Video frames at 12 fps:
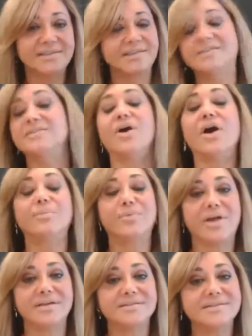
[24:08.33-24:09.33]
the thought
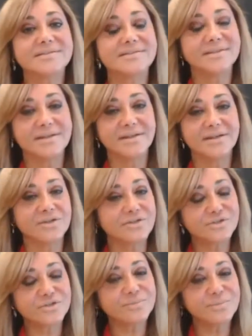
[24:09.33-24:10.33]
process in the
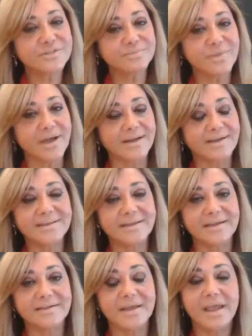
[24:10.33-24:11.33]
consumer's mind
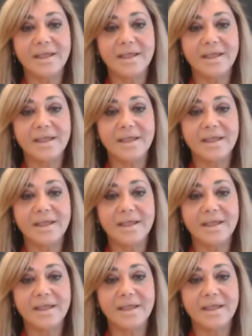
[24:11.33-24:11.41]
that